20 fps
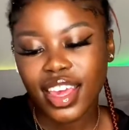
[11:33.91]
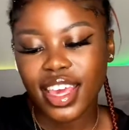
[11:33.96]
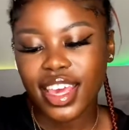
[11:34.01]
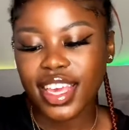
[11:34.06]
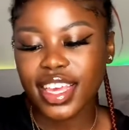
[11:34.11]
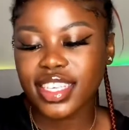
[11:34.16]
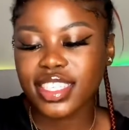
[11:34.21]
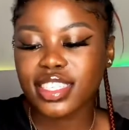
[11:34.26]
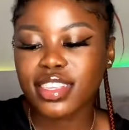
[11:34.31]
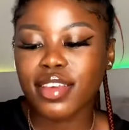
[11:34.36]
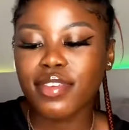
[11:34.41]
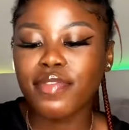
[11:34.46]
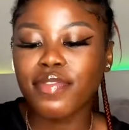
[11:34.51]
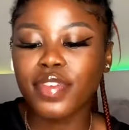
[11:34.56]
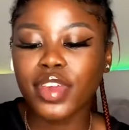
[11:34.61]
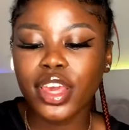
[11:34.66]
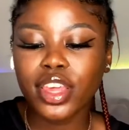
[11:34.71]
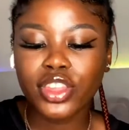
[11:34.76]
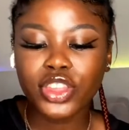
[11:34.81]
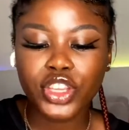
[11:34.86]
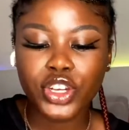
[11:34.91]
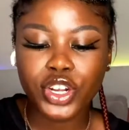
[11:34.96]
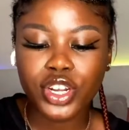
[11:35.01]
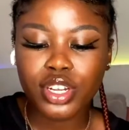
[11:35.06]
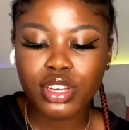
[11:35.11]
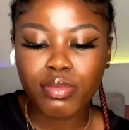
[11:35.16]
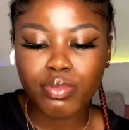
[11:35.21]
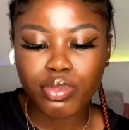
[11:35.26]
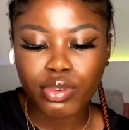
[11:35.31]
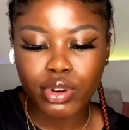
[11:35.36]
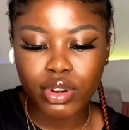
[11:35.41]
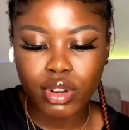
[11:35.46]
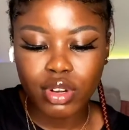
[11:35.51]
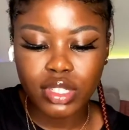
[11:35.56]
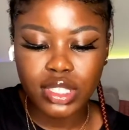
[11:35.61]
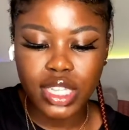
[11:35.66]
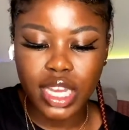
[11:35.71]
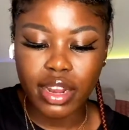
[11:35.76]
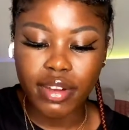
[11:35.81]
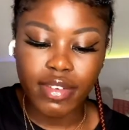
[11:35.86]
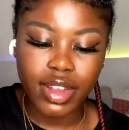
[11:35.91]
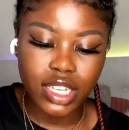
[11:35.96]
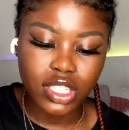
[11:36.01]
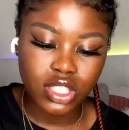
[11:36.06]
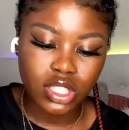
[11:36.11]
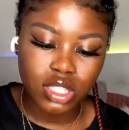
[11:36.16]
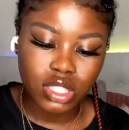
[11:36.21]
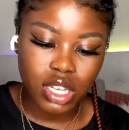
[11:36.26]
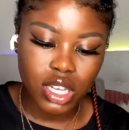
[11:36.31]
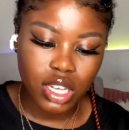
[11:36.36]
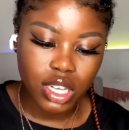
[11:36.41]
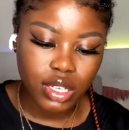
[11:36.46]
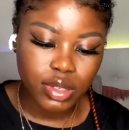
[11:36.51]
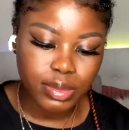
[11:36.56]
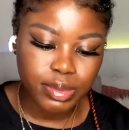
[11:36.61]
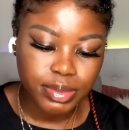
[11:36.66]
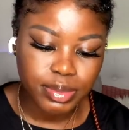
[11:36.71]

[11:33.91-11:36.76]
is a V30 Pro directional